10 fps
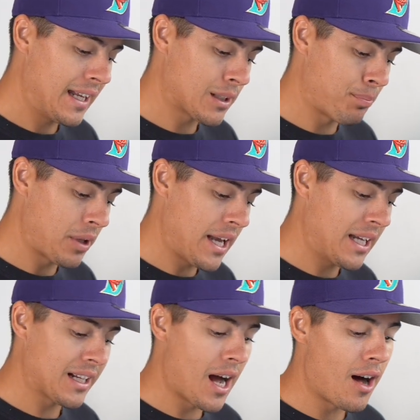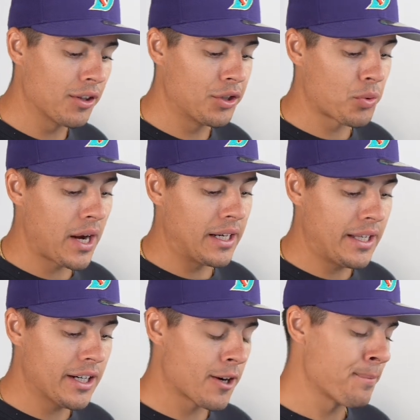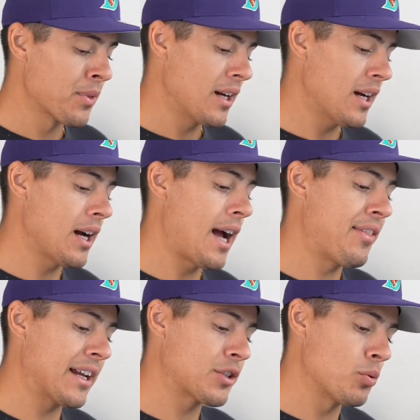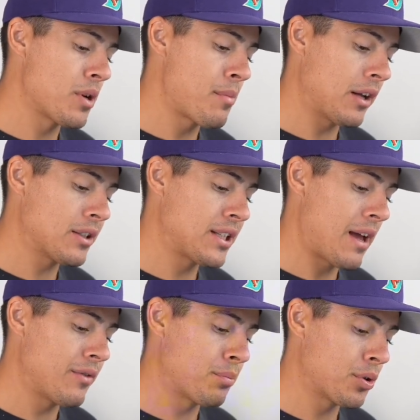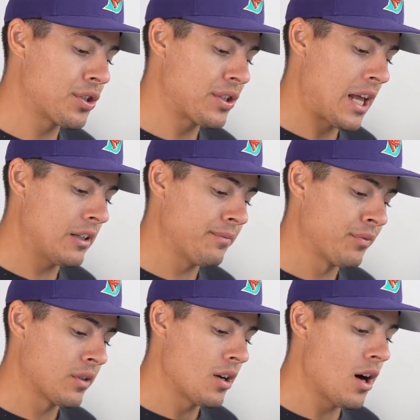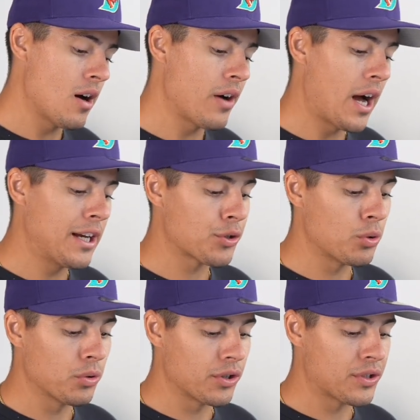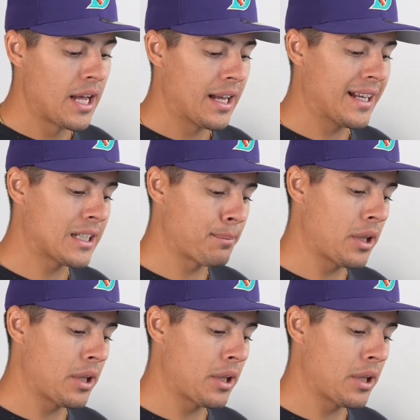get to play in college right here. I think it's only about 7% of high schoolers get to